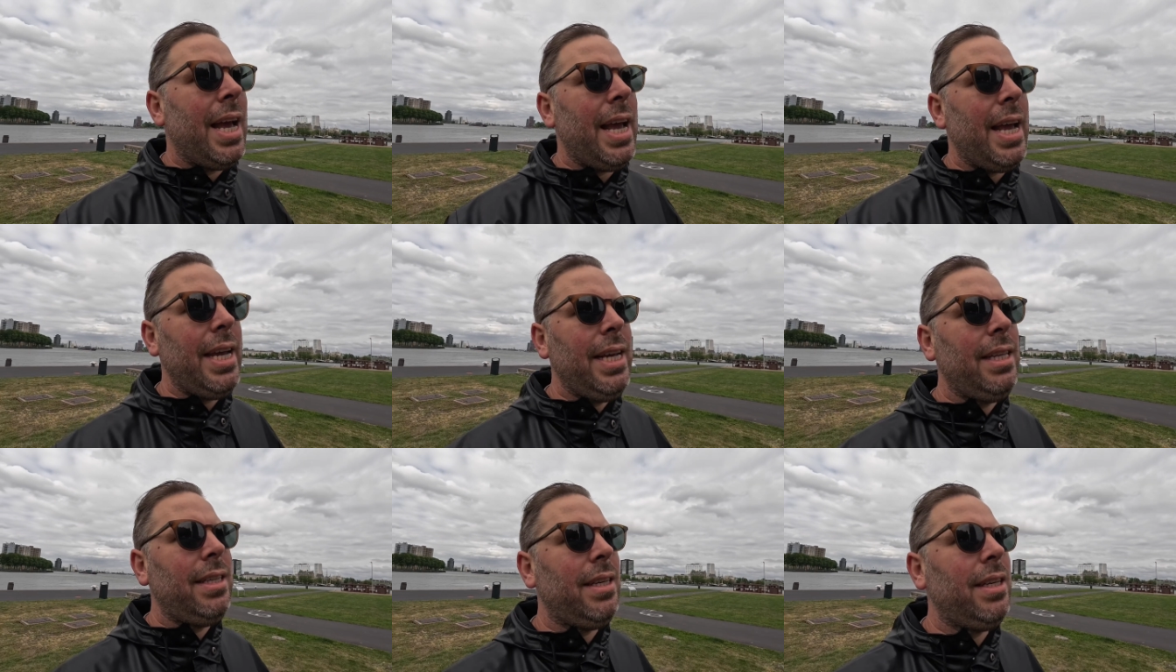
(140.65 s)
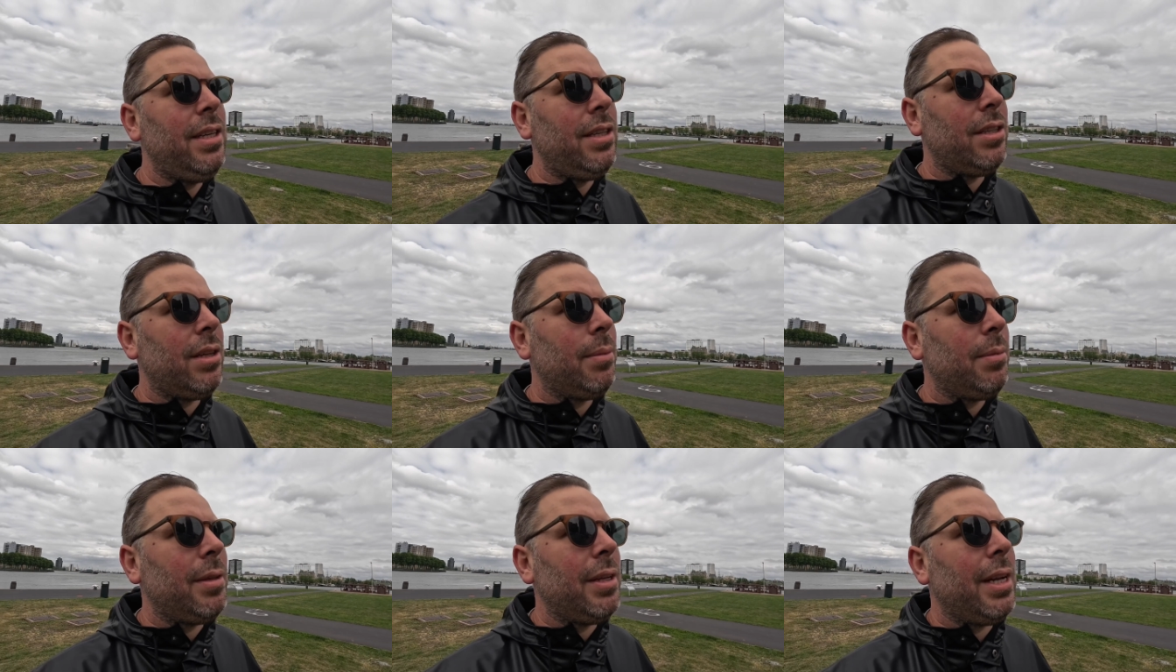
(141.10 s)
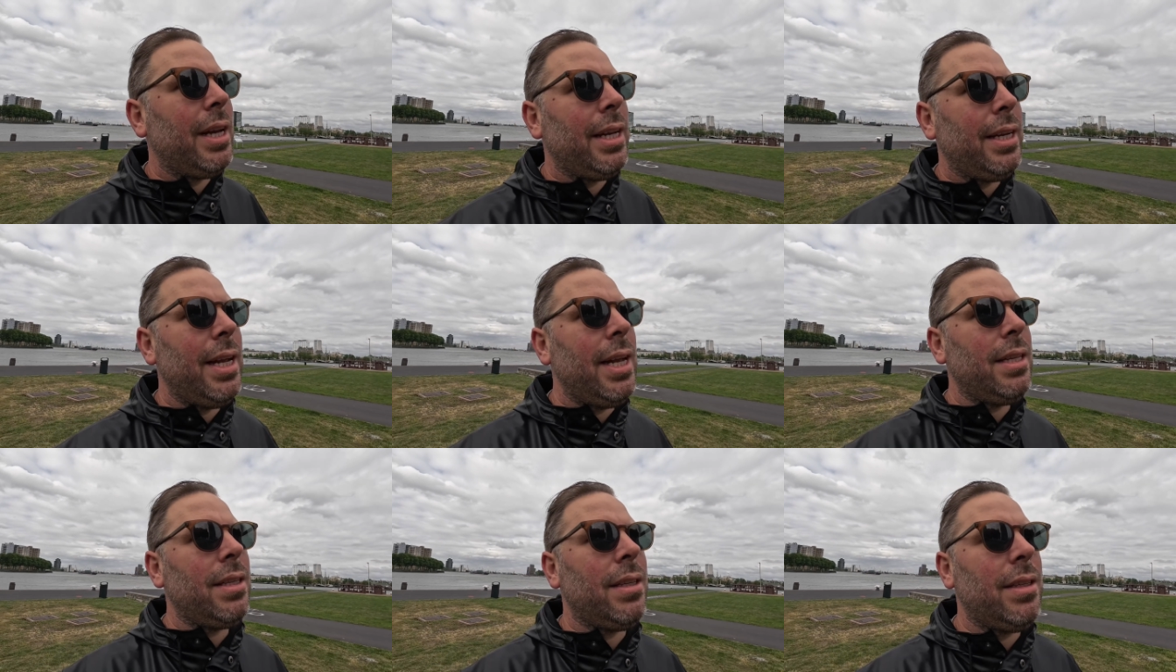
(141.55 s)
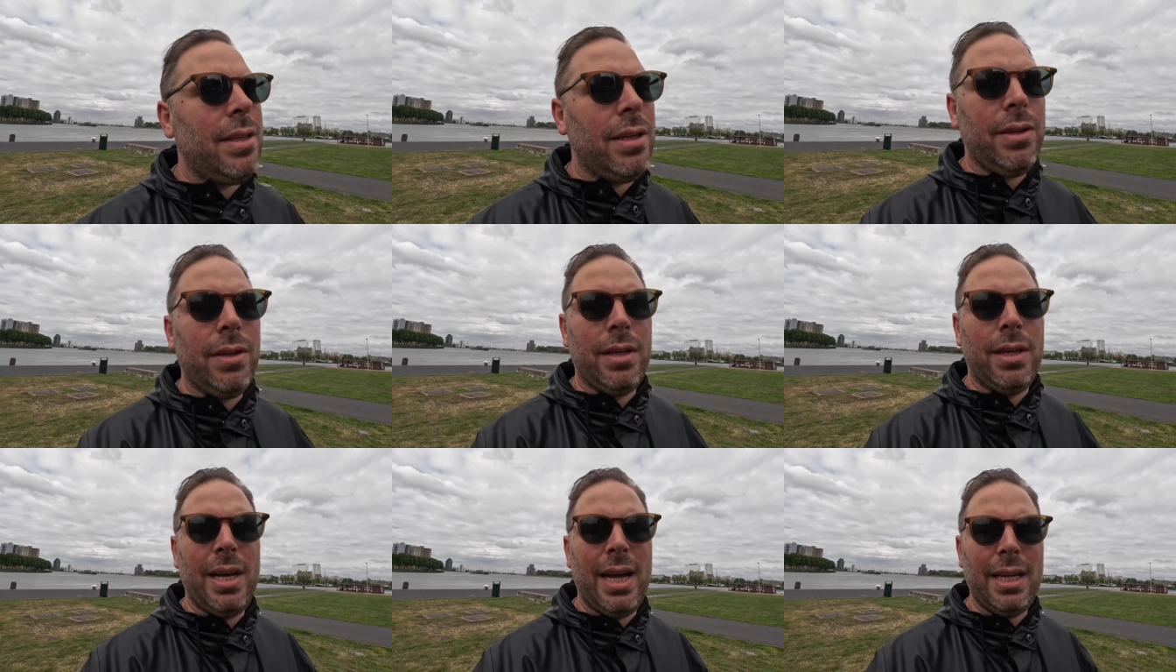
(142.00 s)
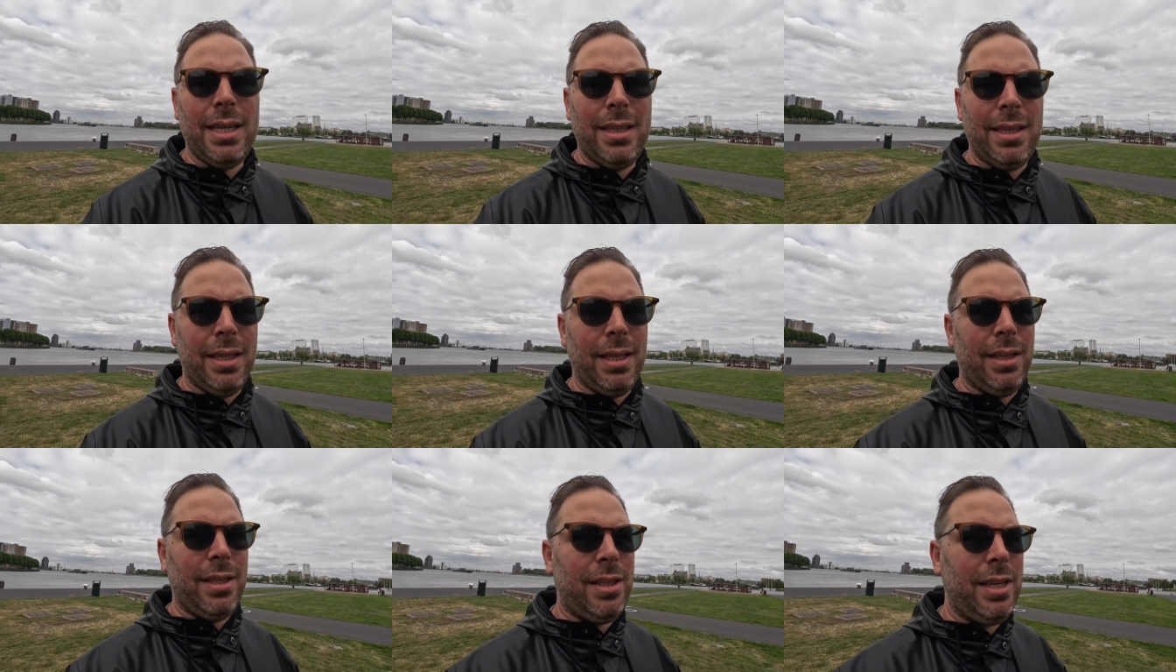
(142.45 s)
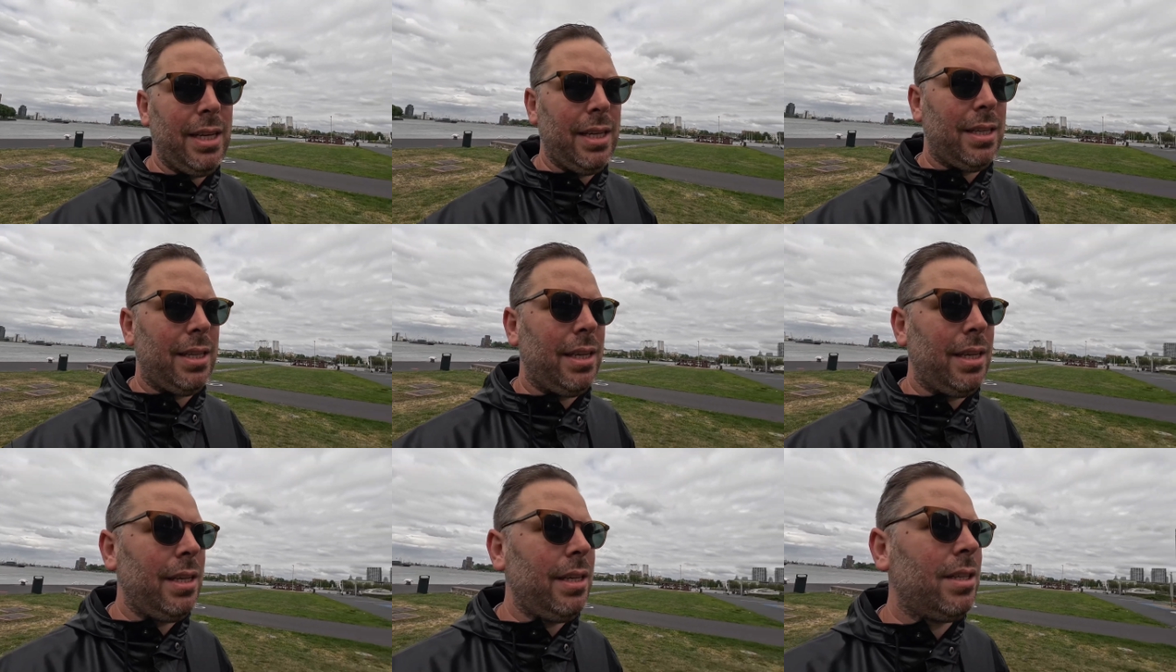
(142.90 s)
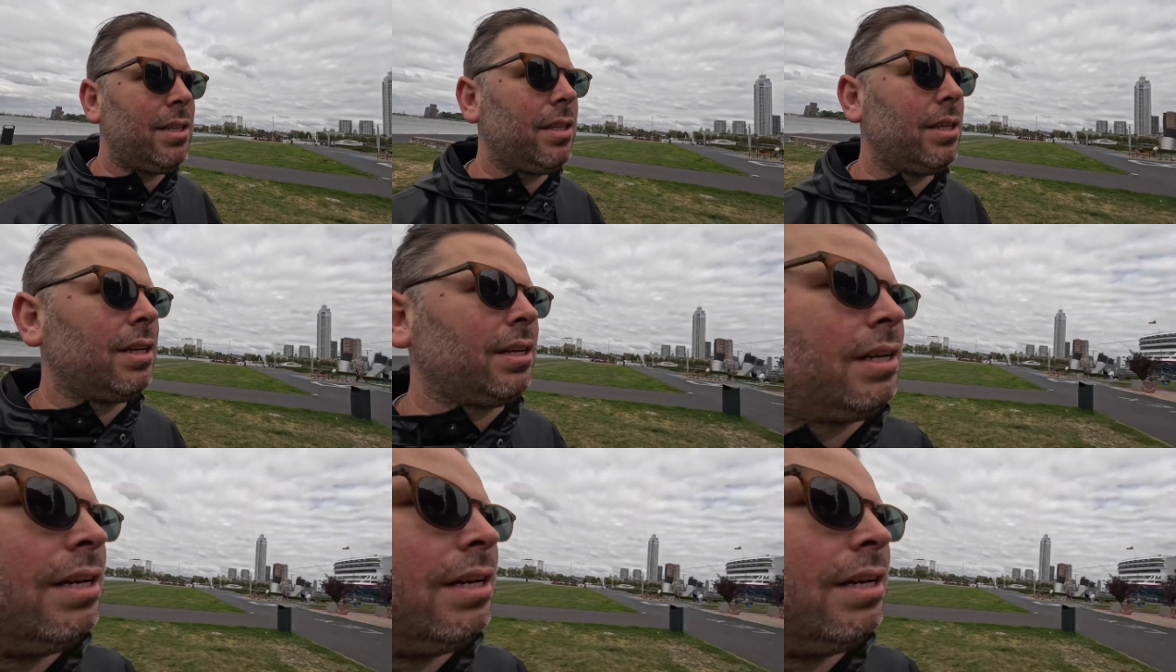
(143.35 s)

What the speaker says: 80s, something like that, until the 1960s,